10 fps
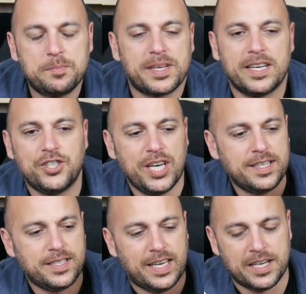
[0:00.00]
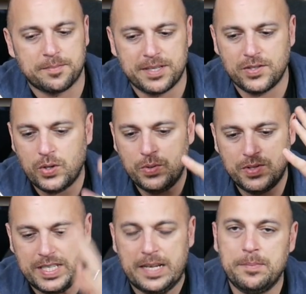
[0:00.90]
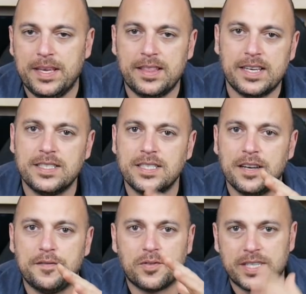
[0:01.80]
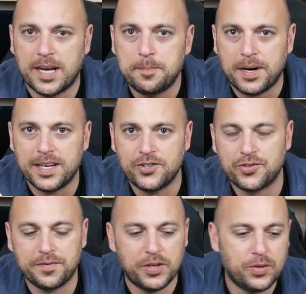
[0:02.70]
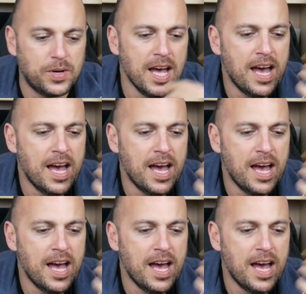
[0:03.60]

but I checked Gearbest, who sent me this for an unbiased review.